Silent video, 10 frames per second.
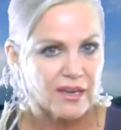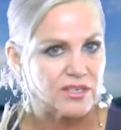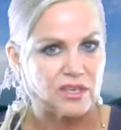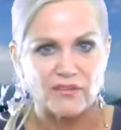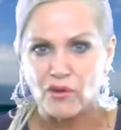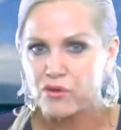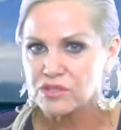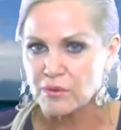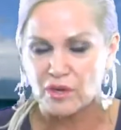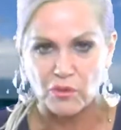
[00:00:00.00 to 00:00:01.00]
energy. Of
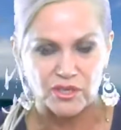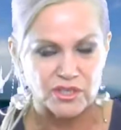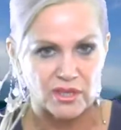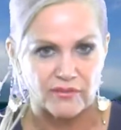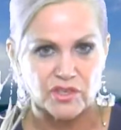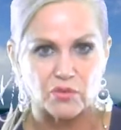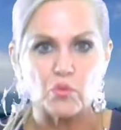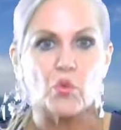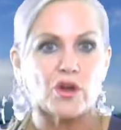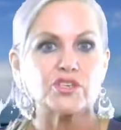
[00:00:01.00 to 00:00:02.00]
course, when you watch television.
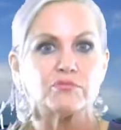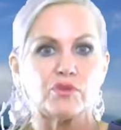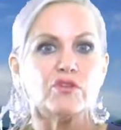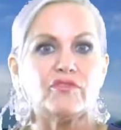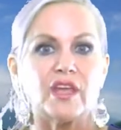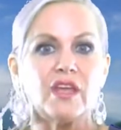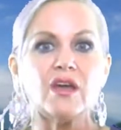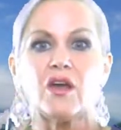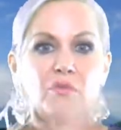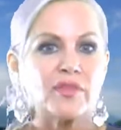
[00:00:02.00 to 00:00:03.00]
Watch a movie
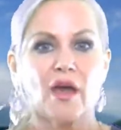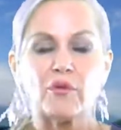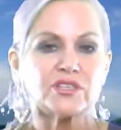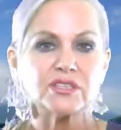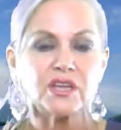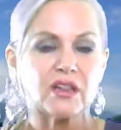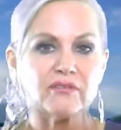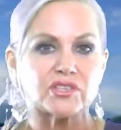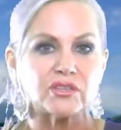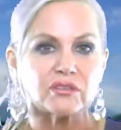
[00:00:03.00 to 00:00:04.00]
without watching
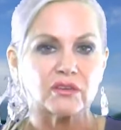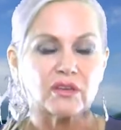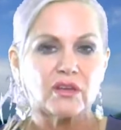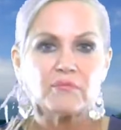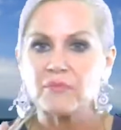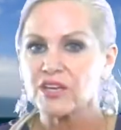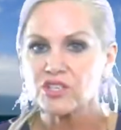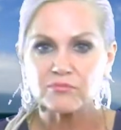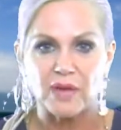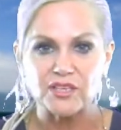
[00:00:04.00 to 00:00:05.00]
television.
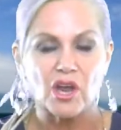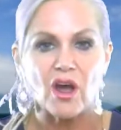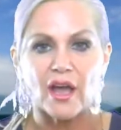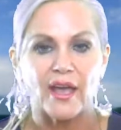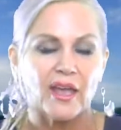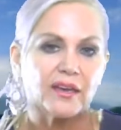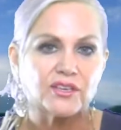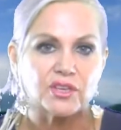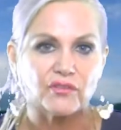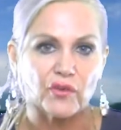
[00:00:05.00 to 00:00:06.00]
much, much higher
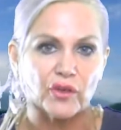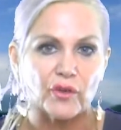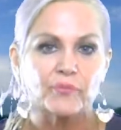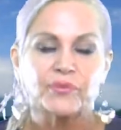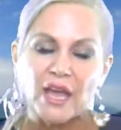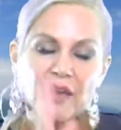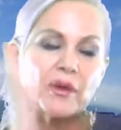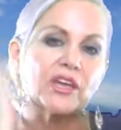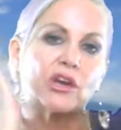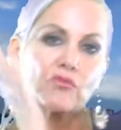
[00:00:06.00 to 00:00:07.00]
energy for you.
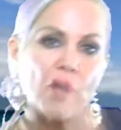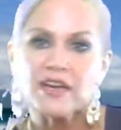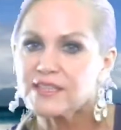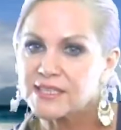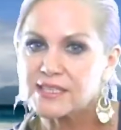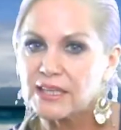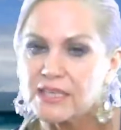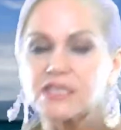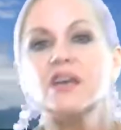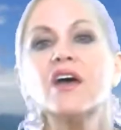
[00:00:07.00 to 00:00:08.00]
Anyway, you're going to write this
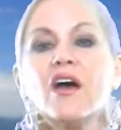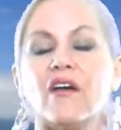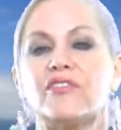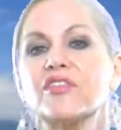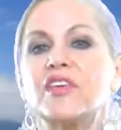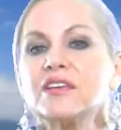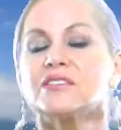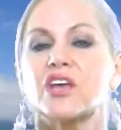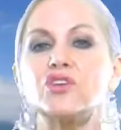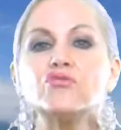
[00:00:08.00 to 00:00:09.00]
list of the
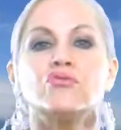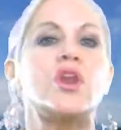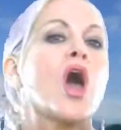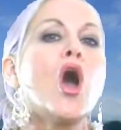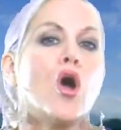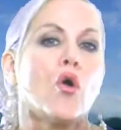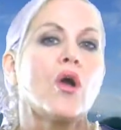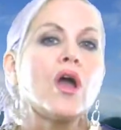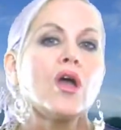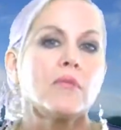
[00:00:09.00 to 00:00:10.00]
things that you
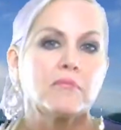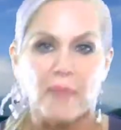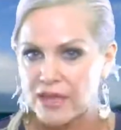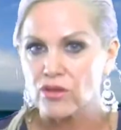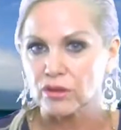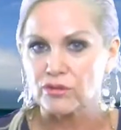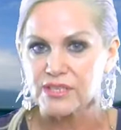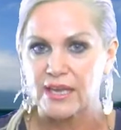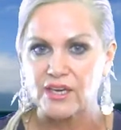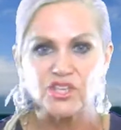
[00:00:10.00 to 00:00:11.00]
know make you
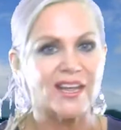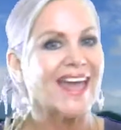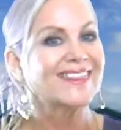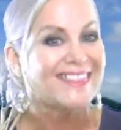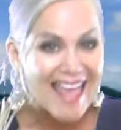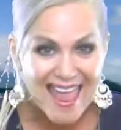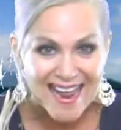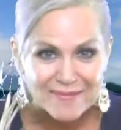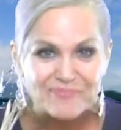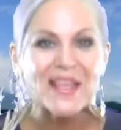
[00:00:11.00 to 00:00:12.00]
lose energy. And
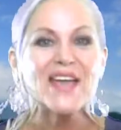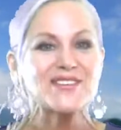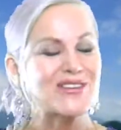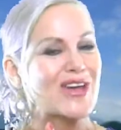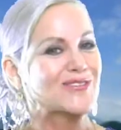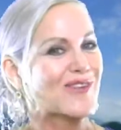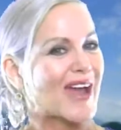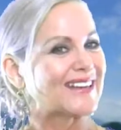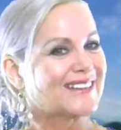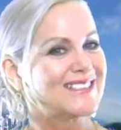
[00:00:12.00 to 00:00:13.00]
then you're going to
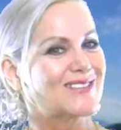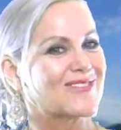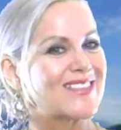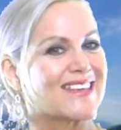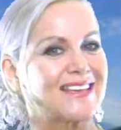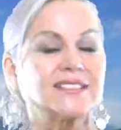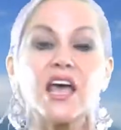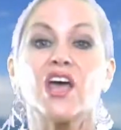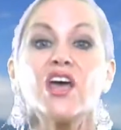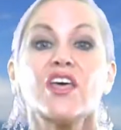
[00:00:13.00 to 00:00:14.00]
write a list of the things
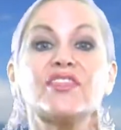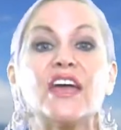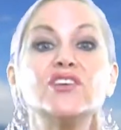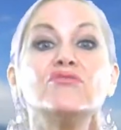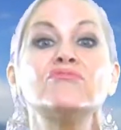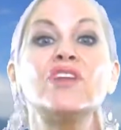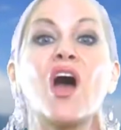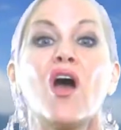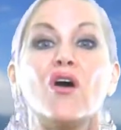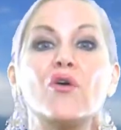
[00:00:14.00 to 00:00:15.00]
that you
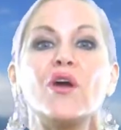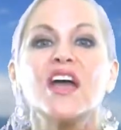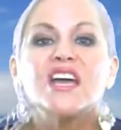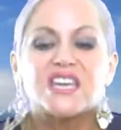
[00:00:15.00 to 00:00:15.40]
know